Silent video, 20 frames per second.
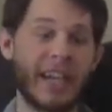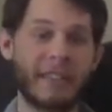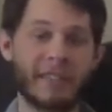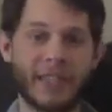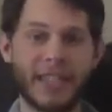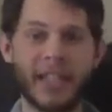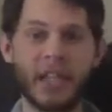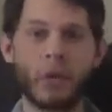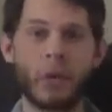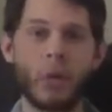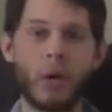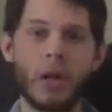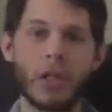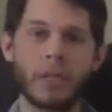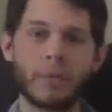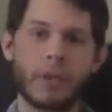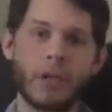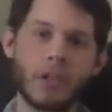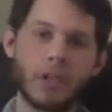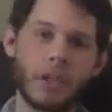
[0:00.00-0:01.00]
I've seen it
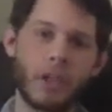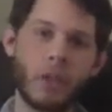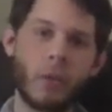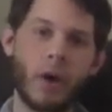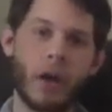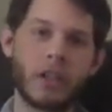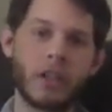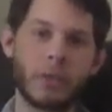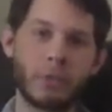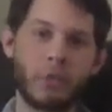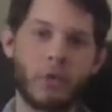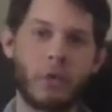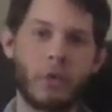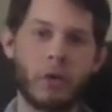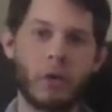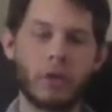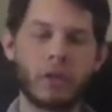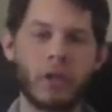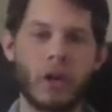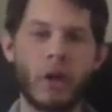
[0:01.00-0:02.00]
once, but I should have watched it
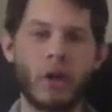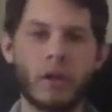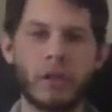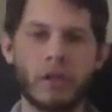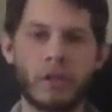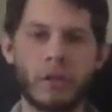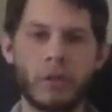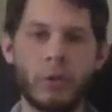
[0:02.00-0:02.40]
before talking